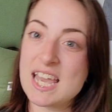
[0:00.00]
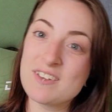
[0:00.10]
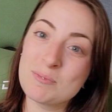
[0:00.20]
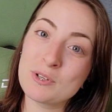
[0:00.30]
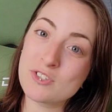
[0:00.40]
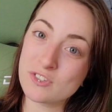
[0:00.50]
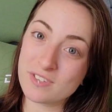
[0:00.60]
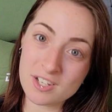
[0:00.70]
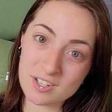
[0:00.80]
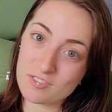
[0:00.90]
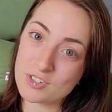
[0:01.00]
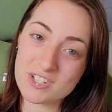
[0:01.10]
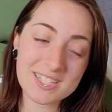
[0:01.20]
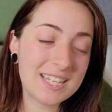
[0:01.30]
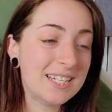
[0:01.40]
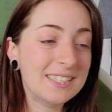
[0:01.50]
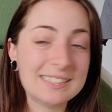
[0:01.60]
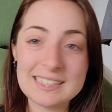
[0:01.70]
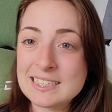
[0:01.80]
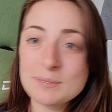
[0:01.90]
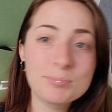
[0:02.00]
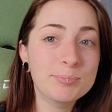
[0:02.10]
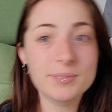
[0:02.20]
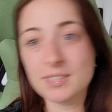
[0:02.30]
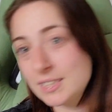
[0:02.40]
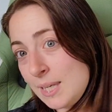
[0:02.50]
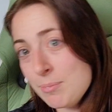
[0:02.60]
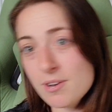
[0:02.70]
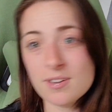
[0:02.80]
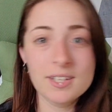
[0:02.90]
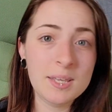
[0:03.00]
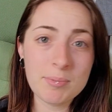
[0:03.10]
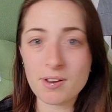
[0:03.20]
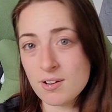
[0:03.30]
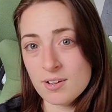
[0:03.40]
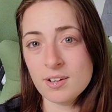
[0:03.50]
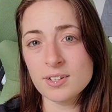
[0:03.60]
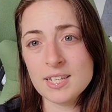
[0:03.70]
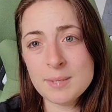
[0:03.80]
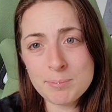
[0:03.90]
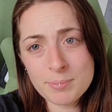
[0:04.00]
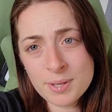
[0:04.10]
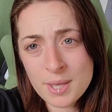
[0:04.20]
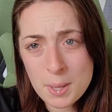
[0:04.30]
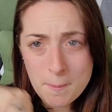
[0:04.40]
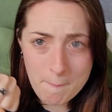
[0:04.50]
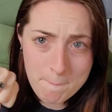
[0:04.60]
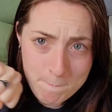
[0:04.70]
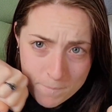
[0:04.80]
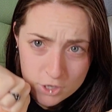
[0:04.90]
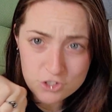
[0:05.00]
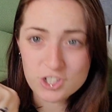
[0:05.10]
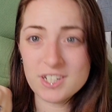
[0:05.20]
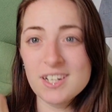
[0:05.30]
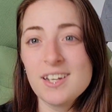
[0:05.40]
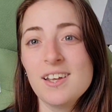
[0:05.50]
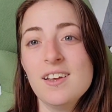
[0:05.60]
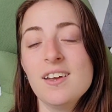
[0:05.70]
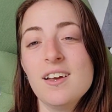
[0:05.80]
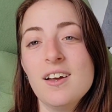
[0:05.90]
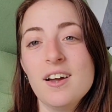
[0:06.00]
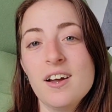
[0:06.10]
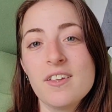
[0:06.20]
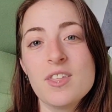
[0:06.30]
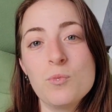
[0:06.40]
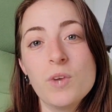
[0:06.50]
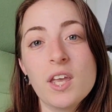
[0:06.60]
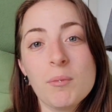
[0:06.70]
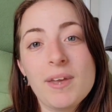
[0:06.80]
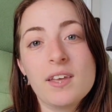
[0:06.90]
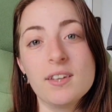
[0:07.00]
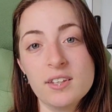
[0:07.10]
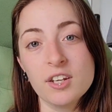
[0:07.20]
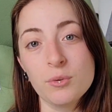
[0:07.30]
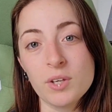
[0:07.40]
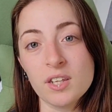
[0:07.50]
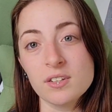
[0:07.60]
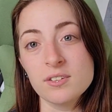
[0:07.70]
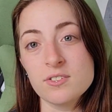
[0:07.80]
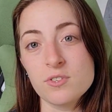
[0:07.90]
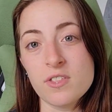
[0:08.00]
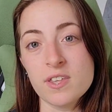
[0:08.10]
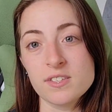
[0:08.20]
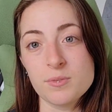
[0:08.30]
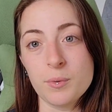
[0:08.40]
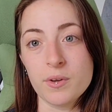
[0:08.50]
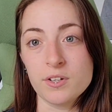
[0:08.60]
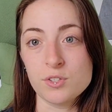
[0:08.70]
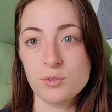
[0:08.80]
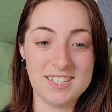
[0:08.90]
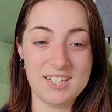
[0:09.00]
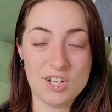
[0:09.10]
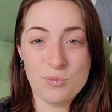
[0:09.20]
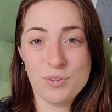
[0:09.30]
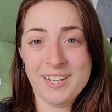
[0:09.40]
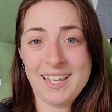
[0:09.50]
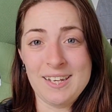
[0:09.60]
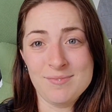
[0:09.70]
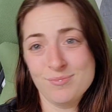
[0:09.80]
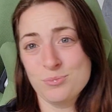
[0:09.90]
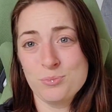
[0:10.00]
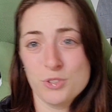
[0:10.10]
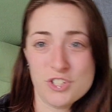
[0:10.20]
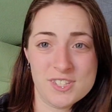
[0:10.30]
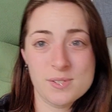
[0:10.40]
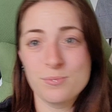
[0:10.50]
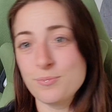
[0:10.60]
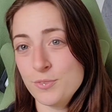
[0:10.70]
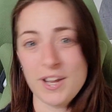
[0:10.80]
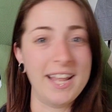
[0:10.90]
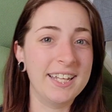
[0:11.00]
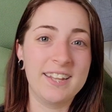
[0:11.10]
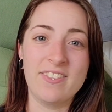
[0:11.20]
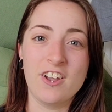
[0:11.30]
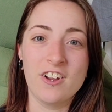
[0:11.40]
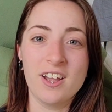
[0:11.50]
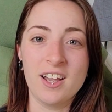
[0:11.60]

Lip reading: kind of persevere, if we just kind of keep on keeping on, keep pushing, then we can make it. You know, we can do the things that we want to do. You know, we're kicking. We're hanging in there.